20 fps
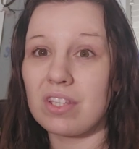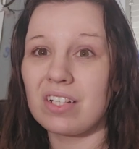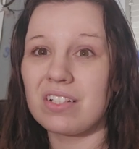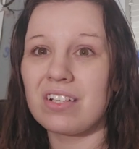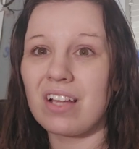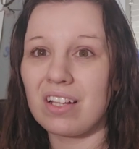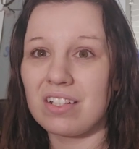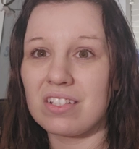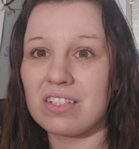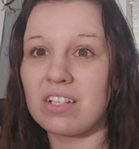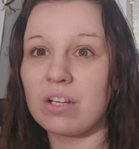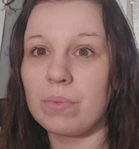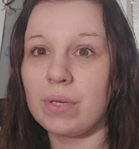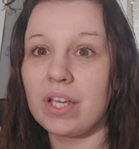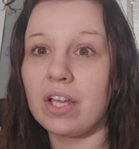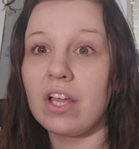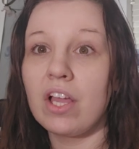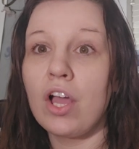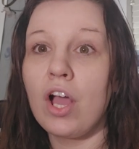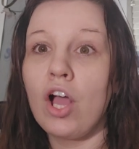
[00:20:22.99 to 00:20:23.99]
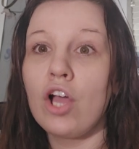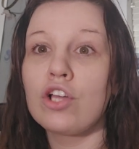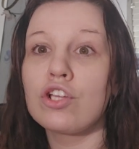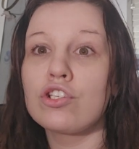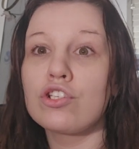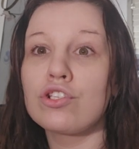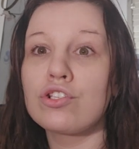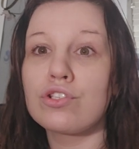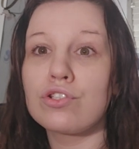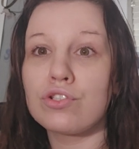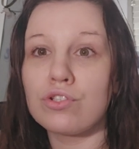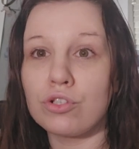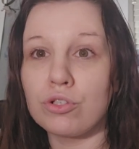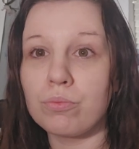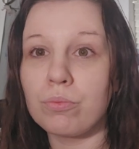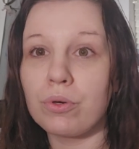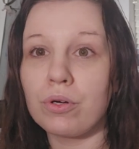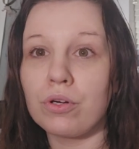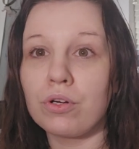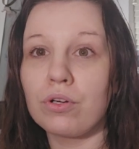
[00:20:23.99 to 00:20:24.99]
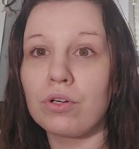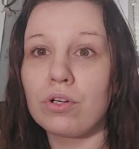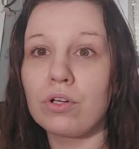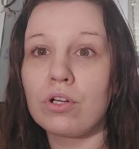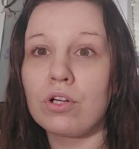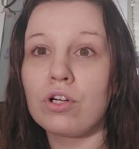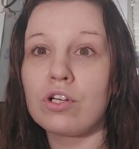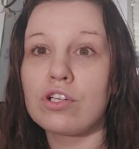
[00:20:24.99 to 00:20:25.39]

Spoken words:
it tends to be super,